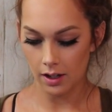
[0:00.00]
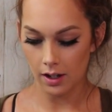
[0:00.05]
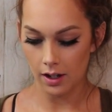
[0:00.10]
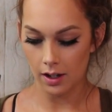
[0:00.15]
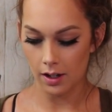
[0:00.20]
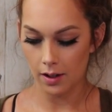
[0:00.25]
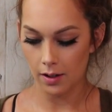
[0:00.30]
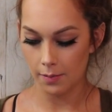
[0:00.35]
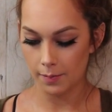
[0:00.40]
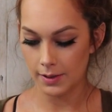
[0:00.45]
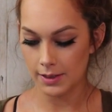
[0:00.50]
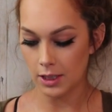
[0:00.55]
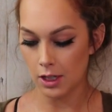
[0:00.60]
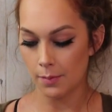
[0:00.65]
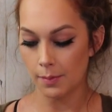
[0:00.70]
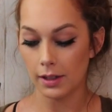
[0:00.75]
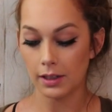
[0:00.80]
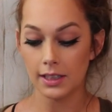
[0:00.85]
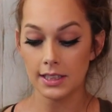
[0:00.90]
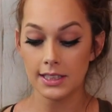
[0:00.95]
um, it's
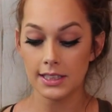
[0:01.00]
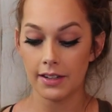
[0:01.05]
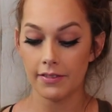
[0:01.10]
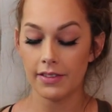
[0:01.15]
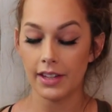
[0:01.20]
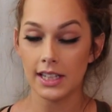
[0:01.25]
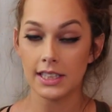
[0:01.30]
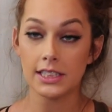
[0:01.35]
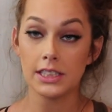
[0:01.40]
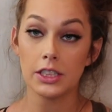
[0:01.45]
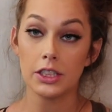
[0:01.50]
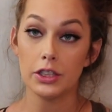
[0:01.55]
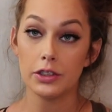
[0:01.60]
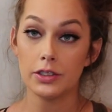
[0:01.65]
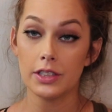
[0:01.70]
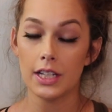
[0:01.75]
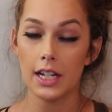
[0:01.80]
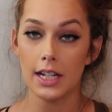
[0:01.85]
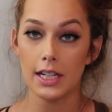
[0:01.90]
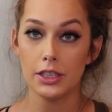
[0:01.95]
on my list of things to do
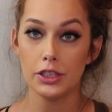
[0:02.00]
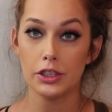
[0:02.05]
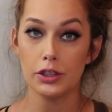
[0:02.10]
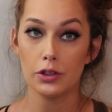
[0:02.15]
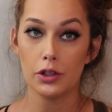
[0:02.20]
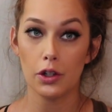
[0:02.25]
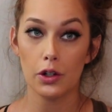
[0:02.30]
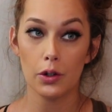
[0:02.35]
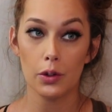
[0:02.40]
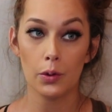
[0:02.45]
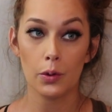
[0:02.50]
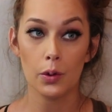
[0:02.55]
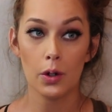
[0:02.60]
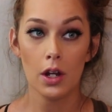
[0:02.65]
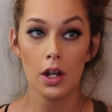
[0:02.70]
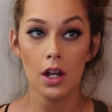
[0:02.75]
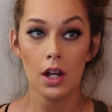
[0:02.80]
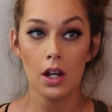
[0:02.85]
today to go